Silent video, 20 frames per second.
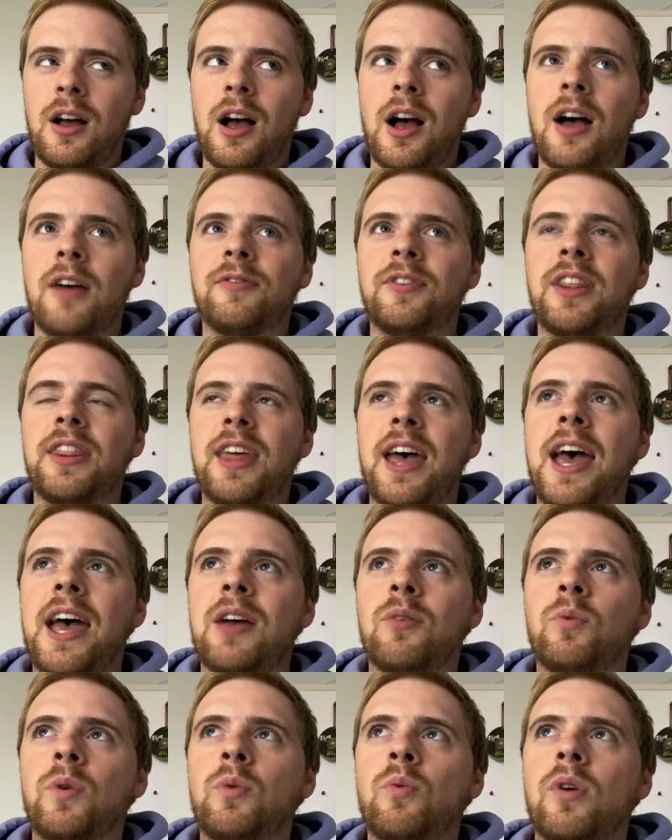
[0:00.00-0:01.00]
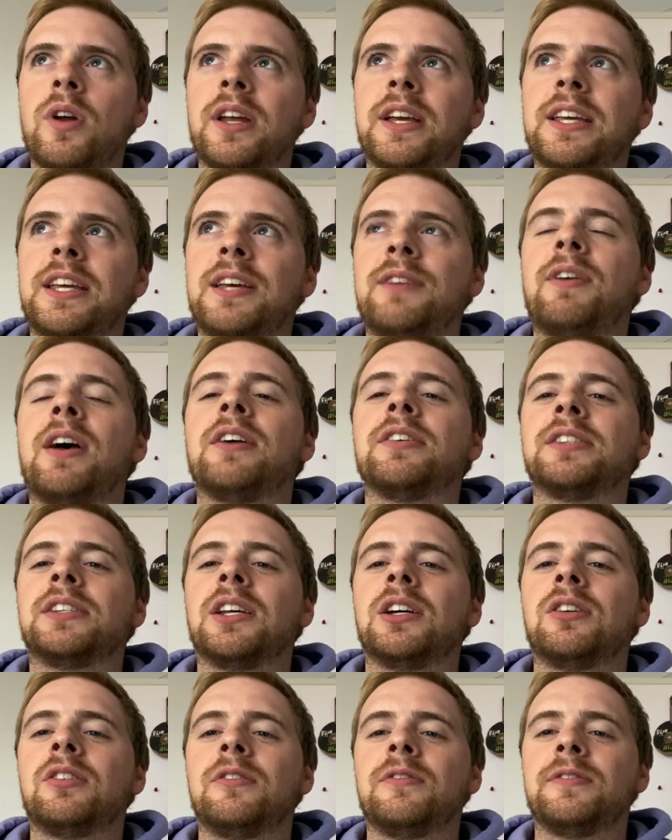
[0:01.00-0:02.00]
After that, we want to give
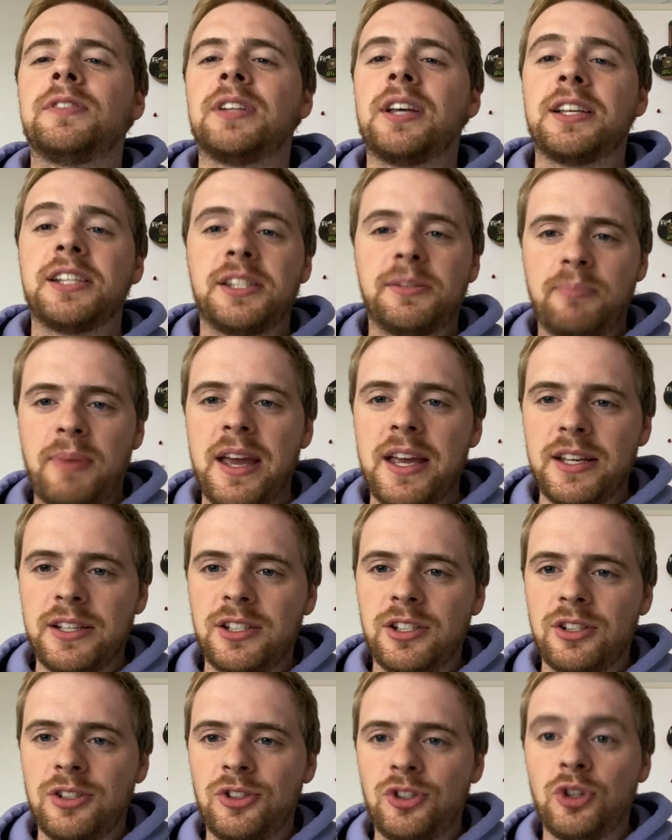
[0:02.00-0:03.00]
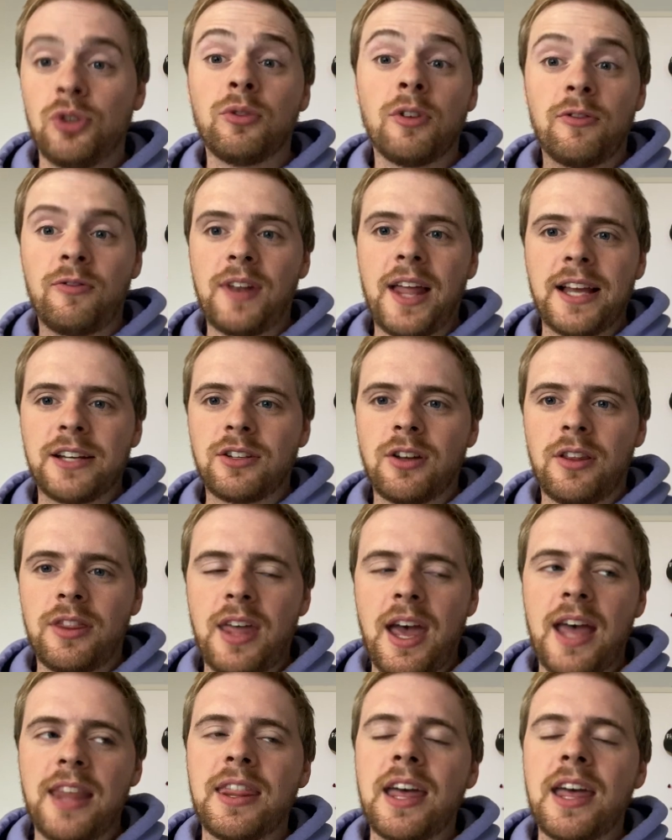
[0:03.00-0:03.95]
ourselves a space to reflect on that.